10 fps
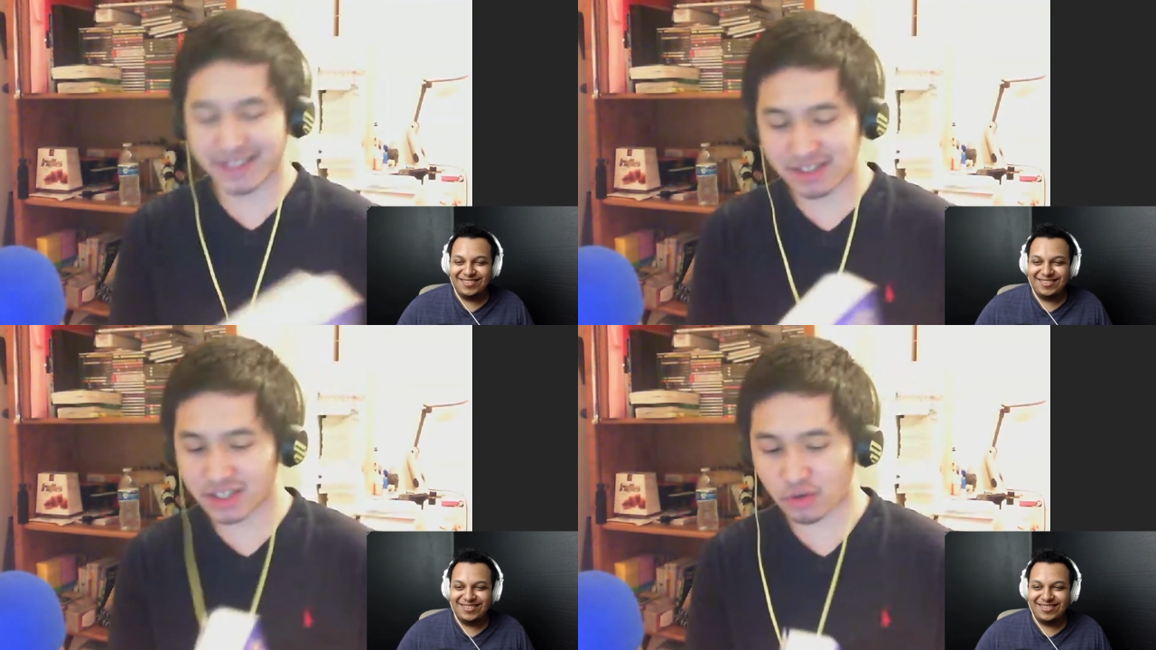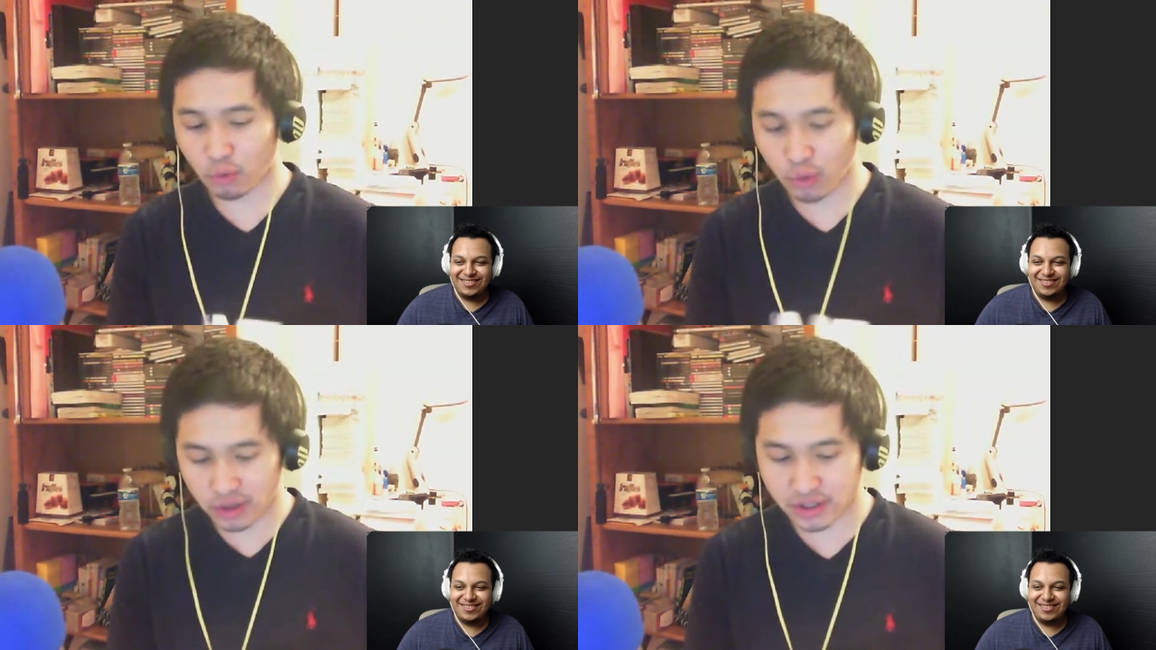Speaker 1: it does a
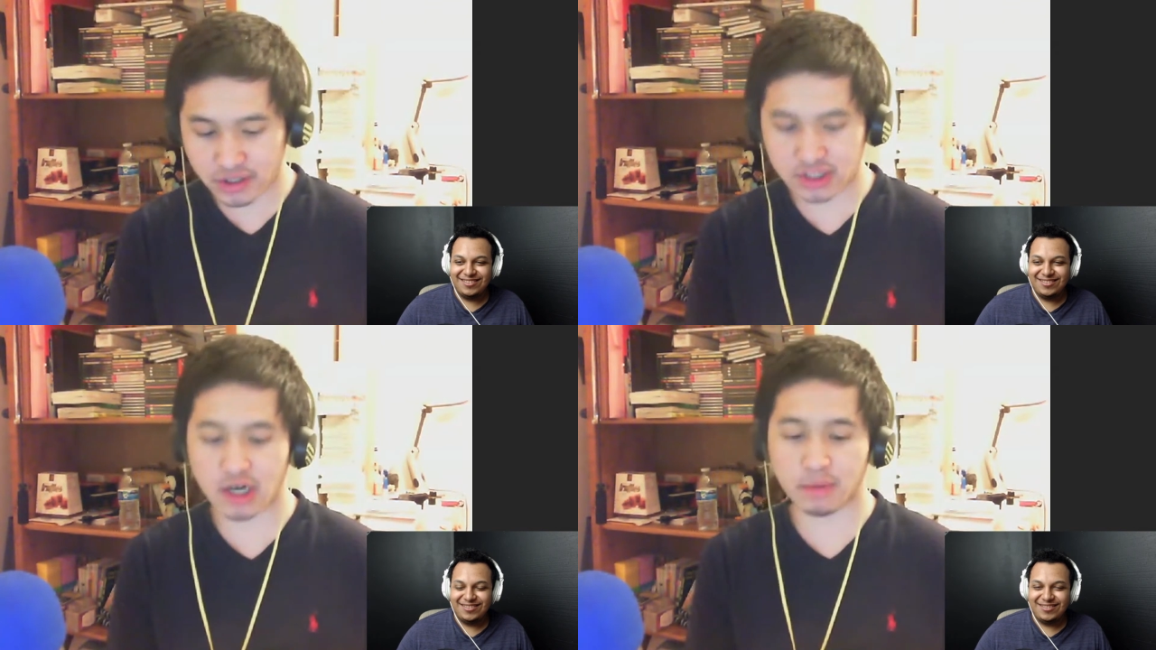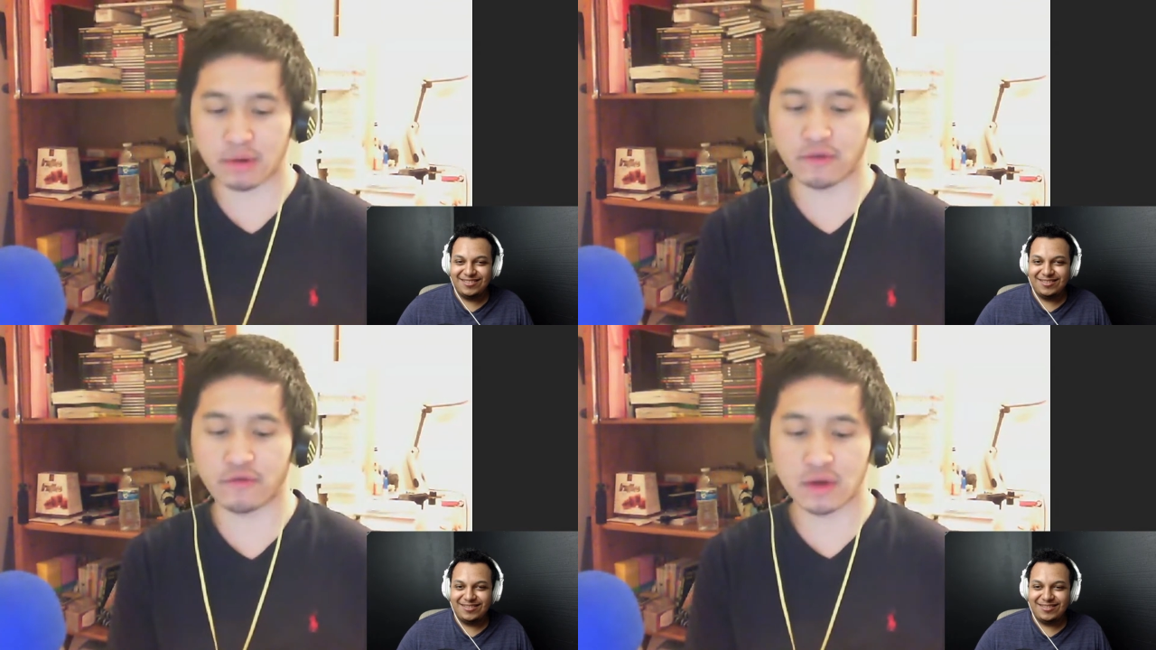really good
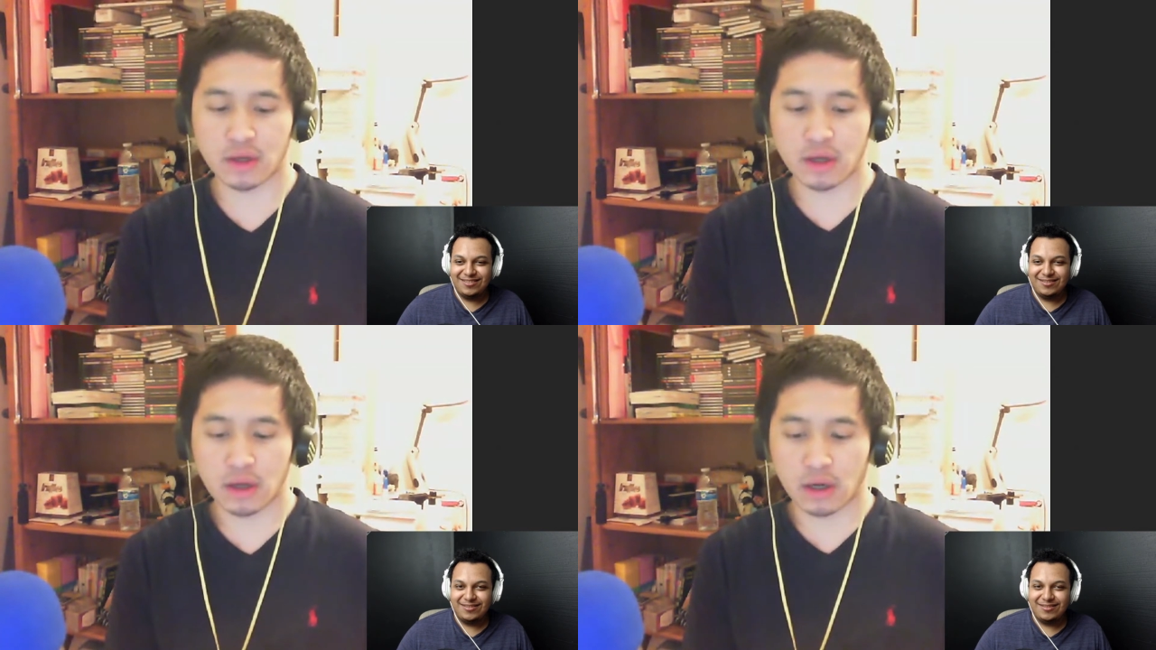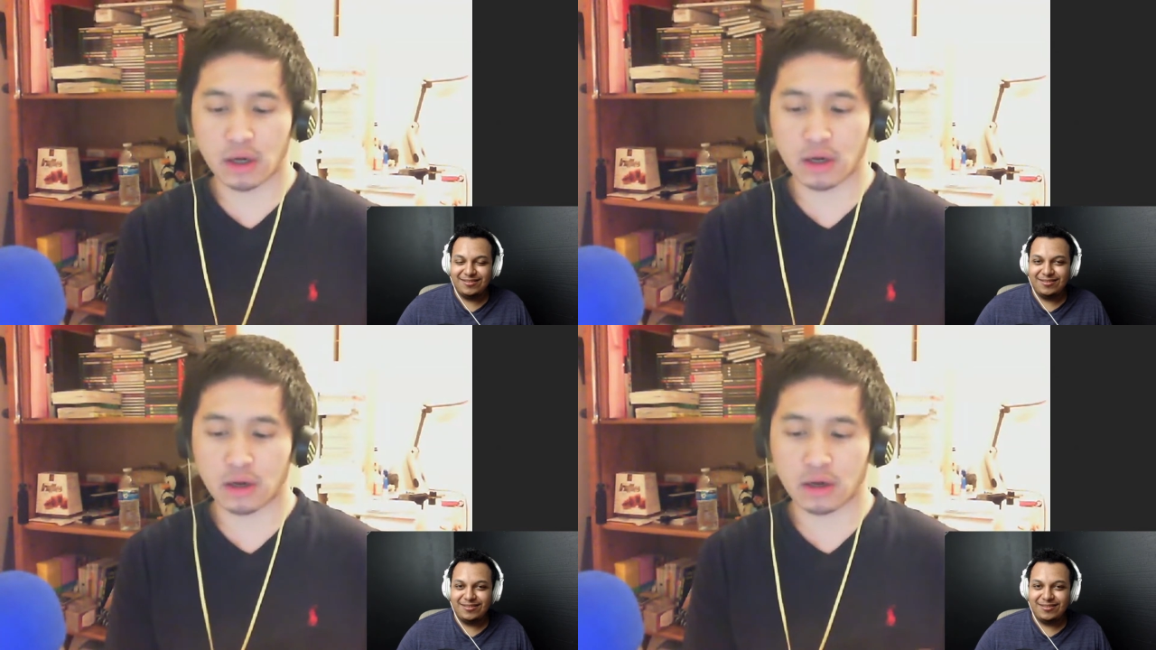job of
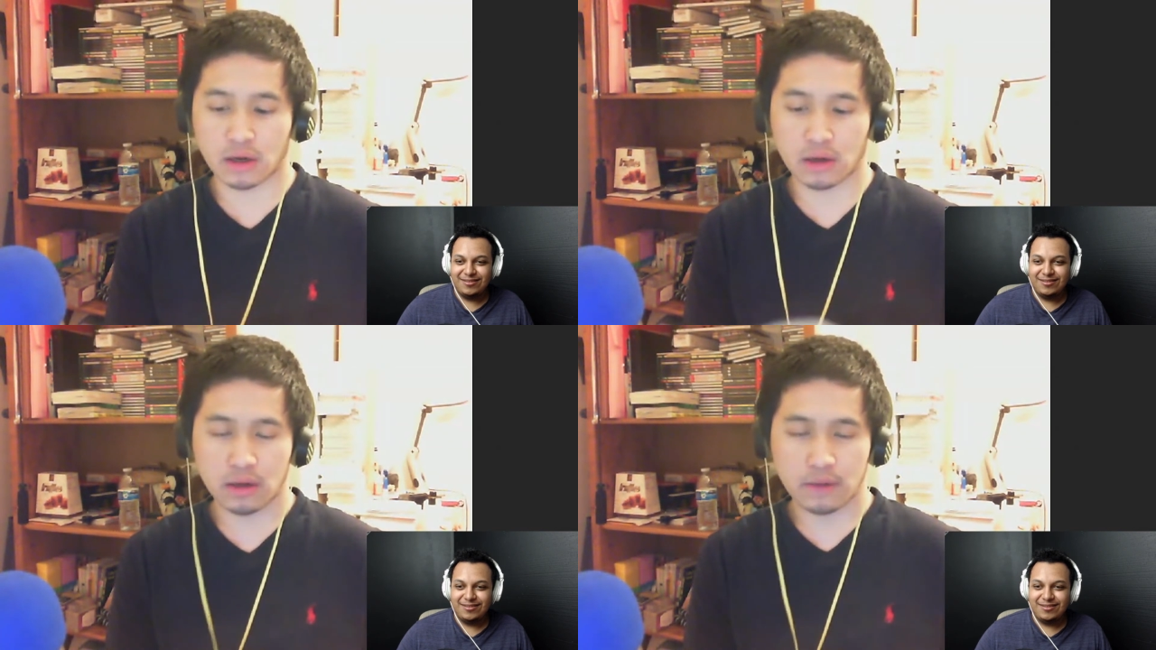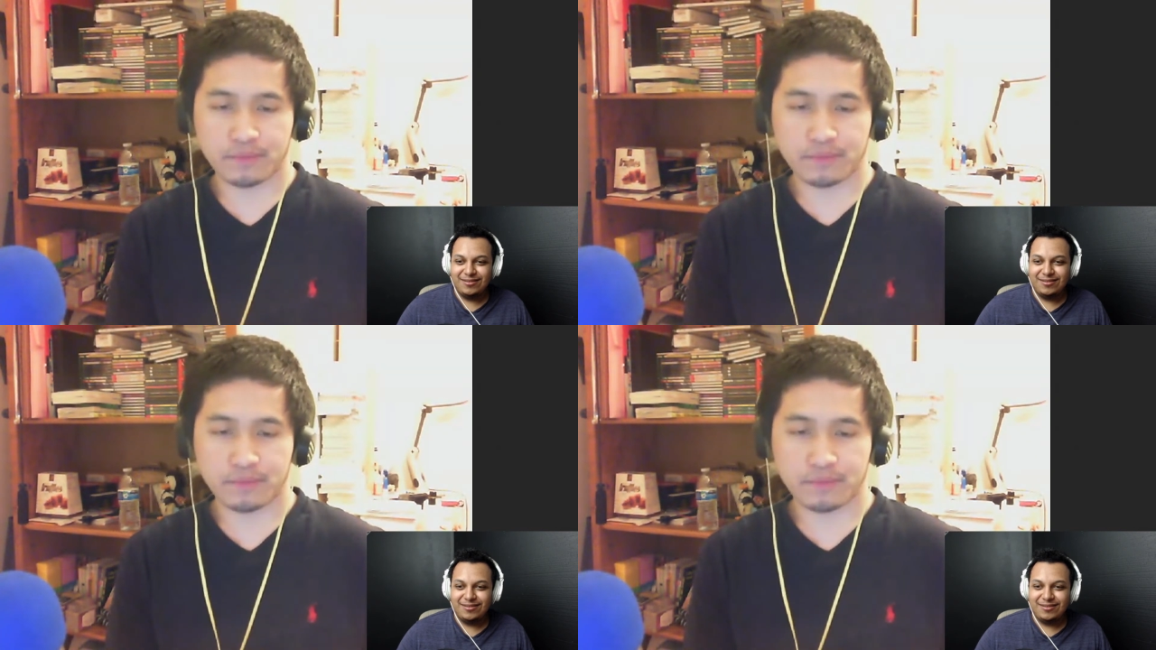uh,